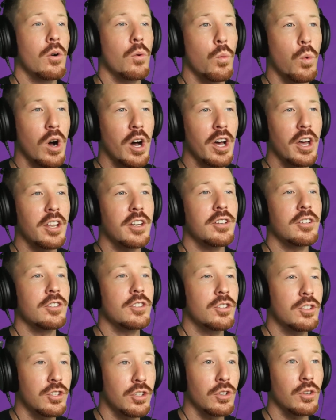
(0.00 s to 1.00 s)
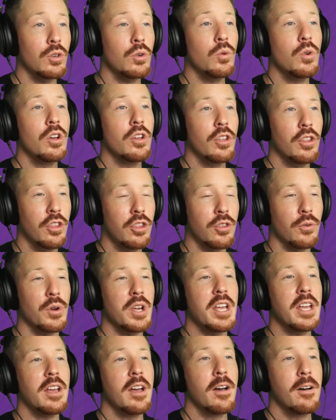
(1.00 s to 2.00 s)
1, 2,
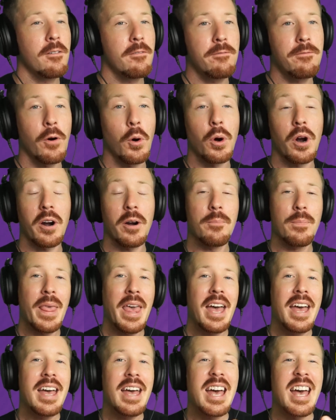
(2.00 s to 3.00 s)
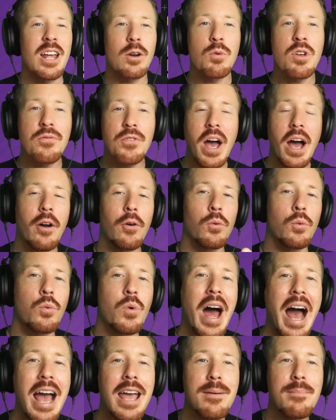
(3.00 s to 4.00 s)
3, 4. And we've got
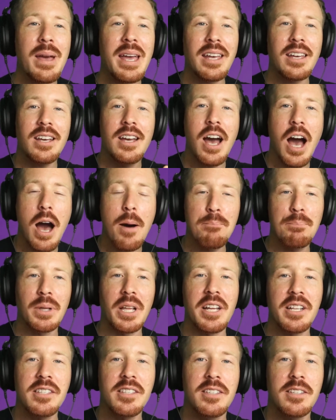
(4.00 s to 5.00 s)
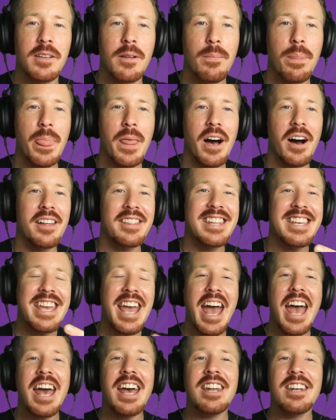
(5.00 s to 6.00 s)
rhyming couplets on the
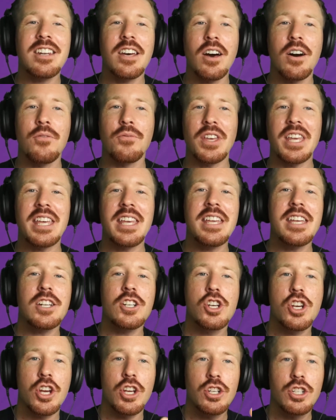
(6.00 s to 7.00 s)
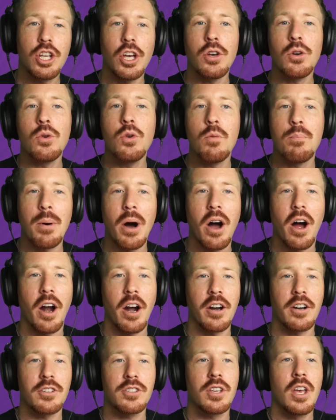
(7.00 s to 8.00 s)
end of each 2
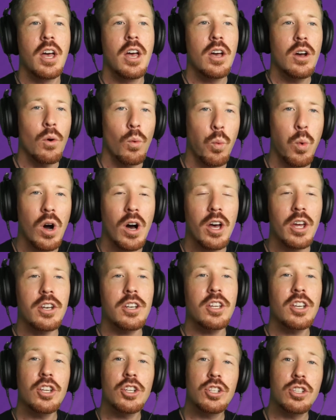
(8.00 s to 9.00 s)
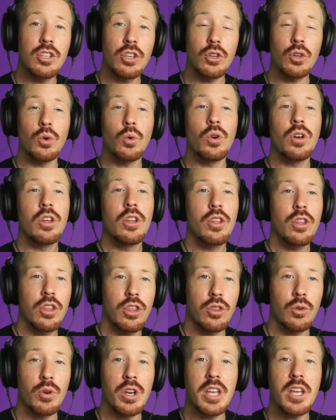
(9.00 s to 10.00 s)
bars. 1, 2,
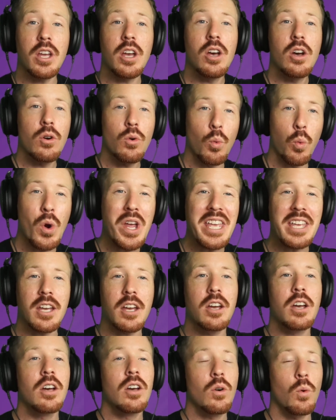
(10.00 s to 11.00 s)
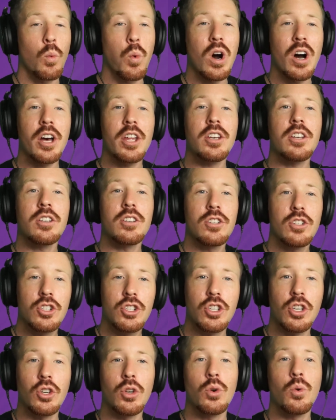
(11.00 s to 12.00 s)
3, weak. 1,
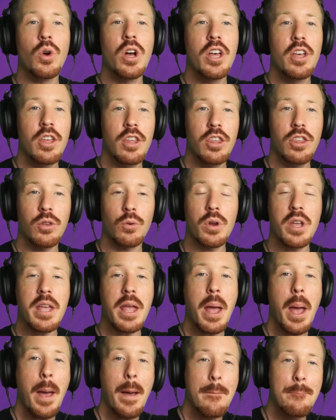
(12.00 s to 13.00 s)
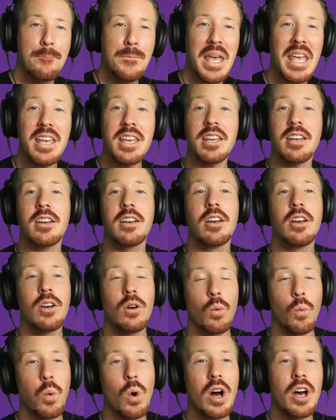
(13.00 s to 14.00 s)
2, 3, peak.
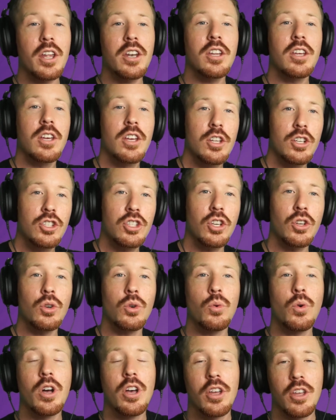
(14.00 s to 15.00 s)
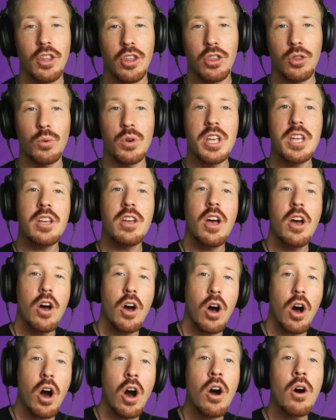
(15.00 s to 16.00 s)
1, 2, 3,
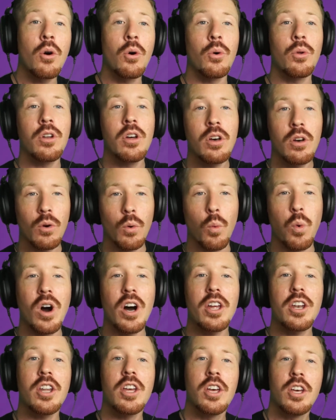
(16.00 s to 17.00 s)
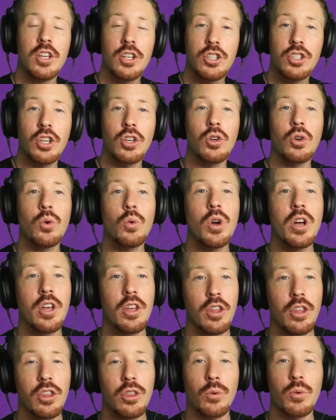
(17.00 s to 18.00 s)
own. 1, 2,
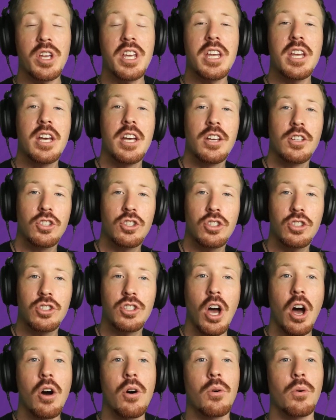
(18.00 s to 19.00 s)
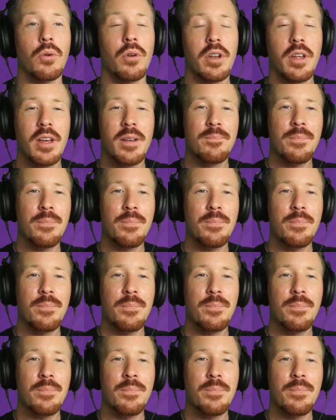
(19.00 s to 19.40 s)
3, stone.